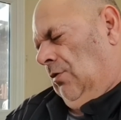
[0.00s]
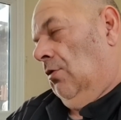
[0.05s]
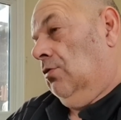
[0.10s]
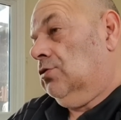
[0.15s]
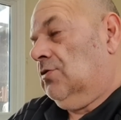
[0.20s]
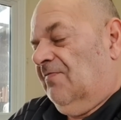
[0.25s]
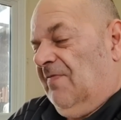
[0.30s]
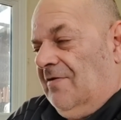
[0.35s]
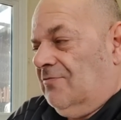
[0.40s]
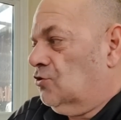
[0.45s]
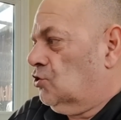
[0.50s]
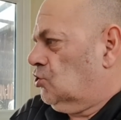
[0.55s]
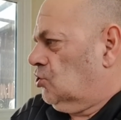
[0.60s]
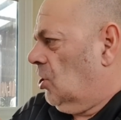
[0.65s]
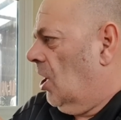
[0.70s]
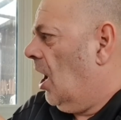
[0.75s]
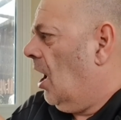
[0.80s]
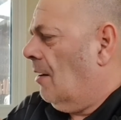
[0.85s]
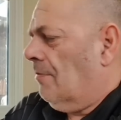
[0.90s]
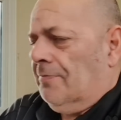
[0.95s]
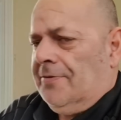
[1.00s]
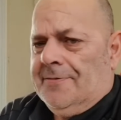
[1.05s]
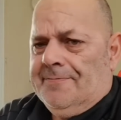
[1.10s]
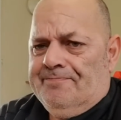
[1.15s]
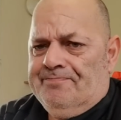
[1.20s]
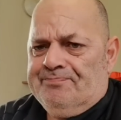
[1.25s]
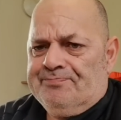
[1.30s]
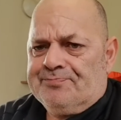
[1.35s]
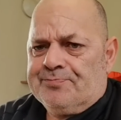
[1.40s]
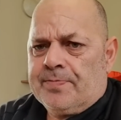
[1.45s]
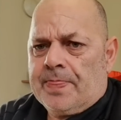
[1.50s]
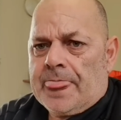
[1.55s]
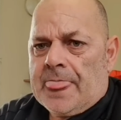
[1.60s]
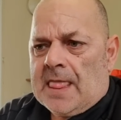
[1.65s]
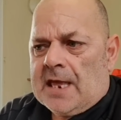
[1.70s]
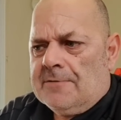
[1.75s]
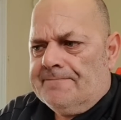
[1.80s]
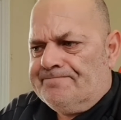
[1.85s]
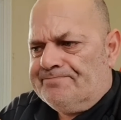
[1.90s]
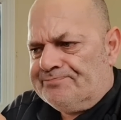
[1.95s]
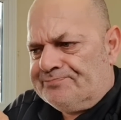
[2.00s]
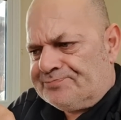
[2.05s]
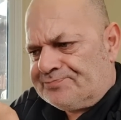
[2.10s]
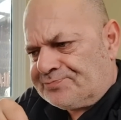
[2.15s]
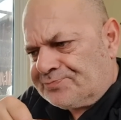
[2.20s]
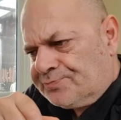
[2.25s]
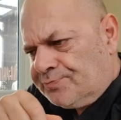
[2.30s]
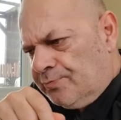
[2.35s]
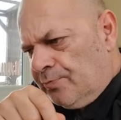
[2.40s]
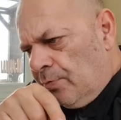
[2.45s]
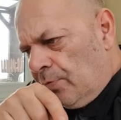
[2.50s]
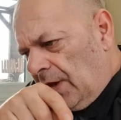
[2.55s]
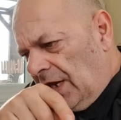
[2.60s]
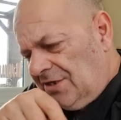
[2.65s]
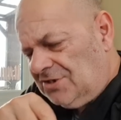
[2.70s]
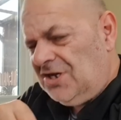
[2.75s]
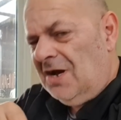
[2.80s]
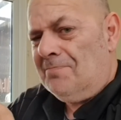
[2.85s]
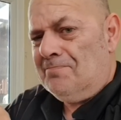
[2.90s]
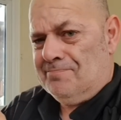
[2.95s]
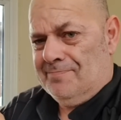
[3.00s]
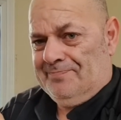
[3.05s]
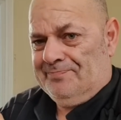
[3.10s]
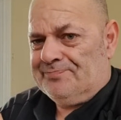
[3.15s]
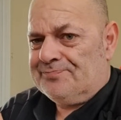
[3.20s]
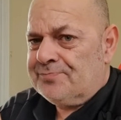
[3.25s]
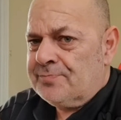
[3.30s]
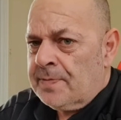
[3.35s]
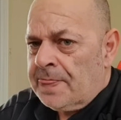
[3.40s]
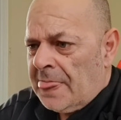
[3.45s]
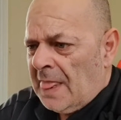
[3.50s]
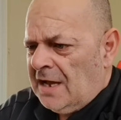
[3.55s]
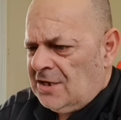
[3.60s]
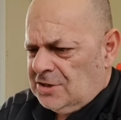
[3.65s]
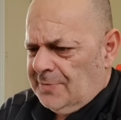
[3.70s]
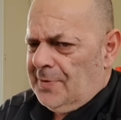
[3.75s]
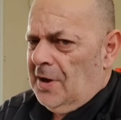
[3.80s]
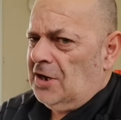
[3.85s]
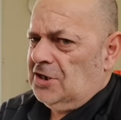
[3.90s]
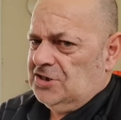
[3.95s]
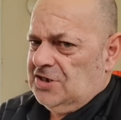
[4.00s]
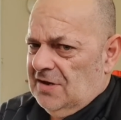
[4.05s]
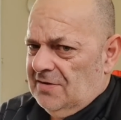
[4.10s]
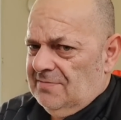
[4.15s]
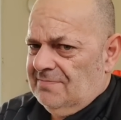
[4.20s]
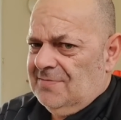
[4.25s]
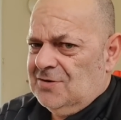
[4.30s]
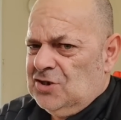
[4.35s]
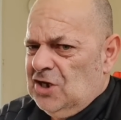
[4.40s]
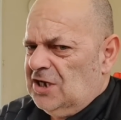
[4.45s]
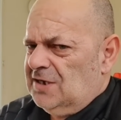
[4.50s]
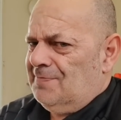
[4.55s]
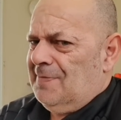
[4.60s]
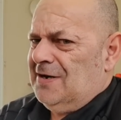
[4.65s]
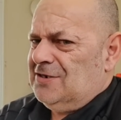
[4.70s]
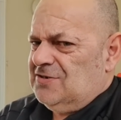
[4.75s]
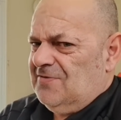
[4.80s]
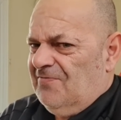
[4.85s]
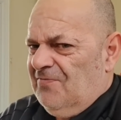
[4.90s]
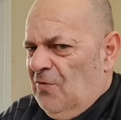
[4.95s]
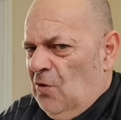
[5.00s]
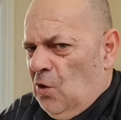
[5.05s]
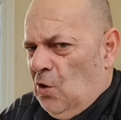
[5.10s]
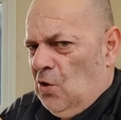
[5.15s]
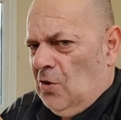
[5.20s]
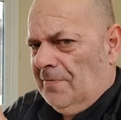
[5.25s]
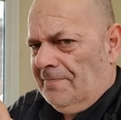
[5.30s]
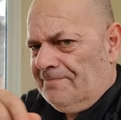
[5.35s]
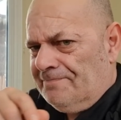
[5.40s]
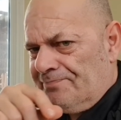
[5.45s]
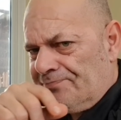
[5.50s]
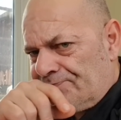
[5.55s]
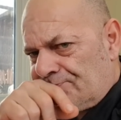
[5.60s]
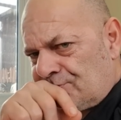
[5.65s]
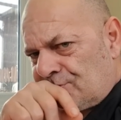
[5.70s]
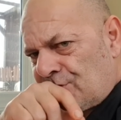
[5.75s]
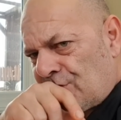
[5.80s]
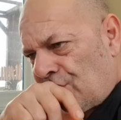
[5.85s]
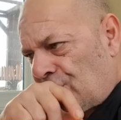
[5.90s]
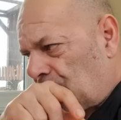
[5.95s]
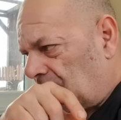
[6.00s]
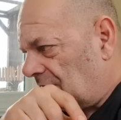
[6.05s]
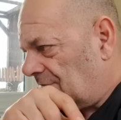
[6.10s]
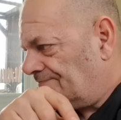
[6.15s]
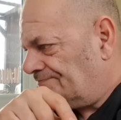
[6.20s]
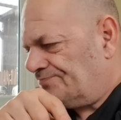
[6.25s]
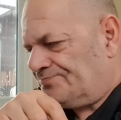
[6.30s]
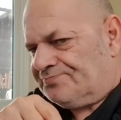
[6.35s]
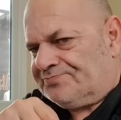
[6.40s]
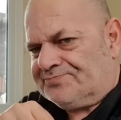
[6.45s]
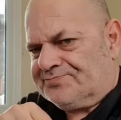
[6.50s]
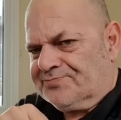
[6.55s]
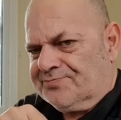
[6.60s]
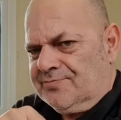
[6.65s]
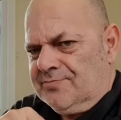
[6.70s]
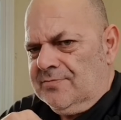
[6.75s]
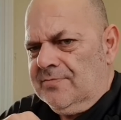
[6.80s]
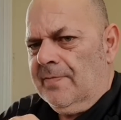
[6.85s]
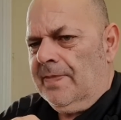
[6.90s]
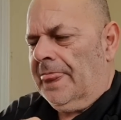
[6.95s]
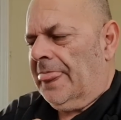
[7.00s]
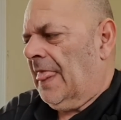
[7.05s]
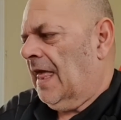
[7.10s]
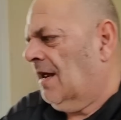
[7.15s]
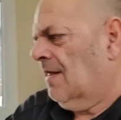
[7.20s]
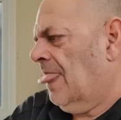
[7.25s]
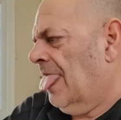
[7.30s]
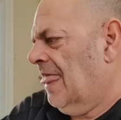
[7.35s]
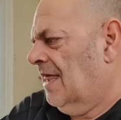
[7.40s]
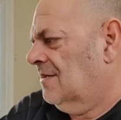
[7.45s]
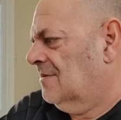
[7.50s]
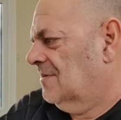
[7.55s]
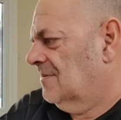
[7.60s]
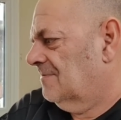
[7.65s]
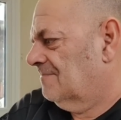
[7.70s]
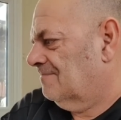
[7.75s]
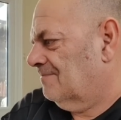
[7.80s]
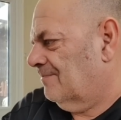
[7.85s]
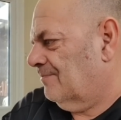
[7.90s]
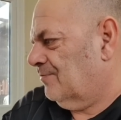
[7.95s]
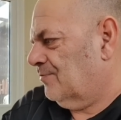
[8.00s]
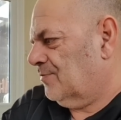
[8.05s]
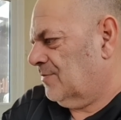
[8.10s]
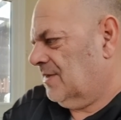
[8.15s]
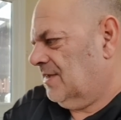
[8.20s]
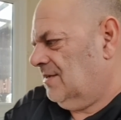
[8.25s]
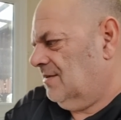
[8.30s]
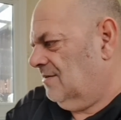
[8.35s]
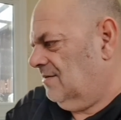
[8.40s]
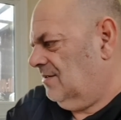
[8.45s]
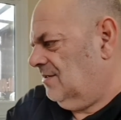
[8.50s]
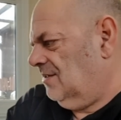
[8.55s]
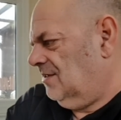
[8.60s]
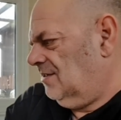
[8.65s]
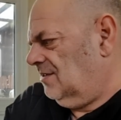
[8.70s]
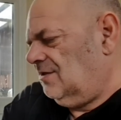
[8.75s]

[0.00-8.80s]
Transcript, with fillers: Oh, it's very sharp. Ugh. It's not. To be honest, it's not as bad as I thought. God, I'm gonna have a crack. You wouldn't eat that bit, the waxy bit, though,